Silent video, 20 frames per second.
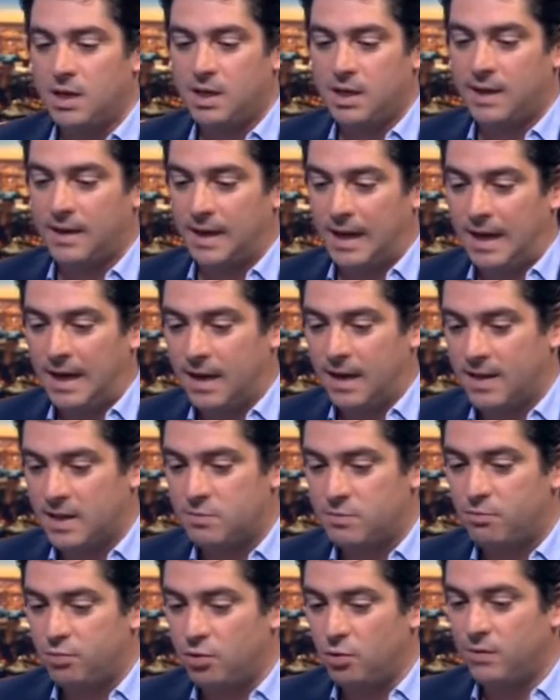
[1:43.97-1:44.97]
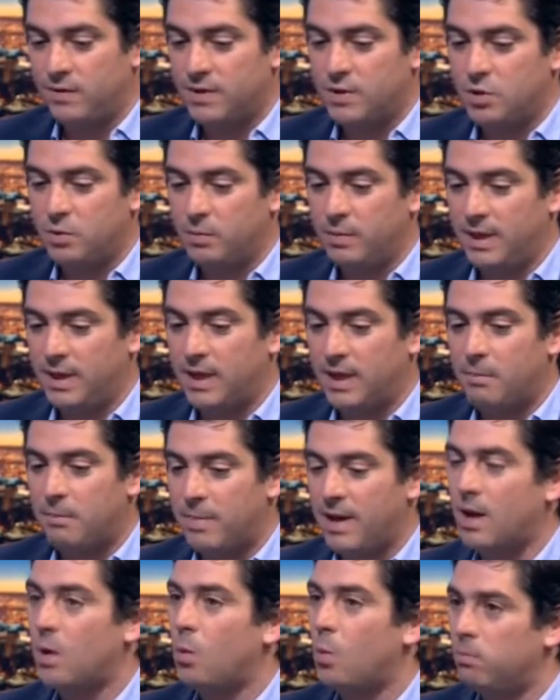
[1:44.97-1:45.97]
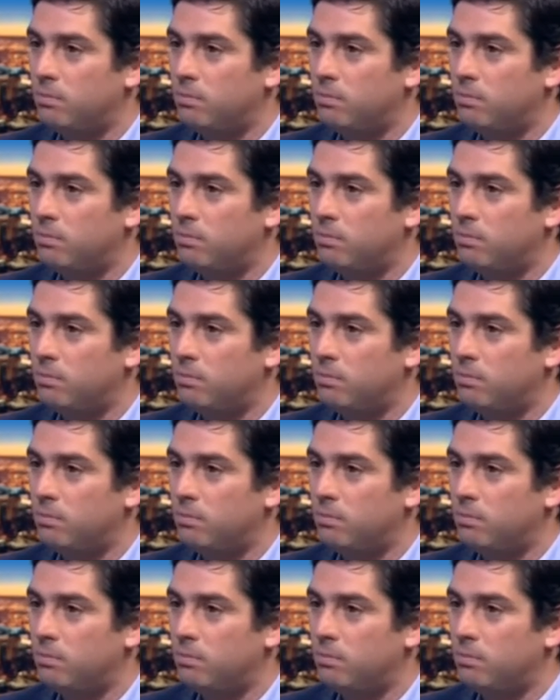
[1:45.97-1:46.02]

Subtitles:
And clearly that's proven to be a better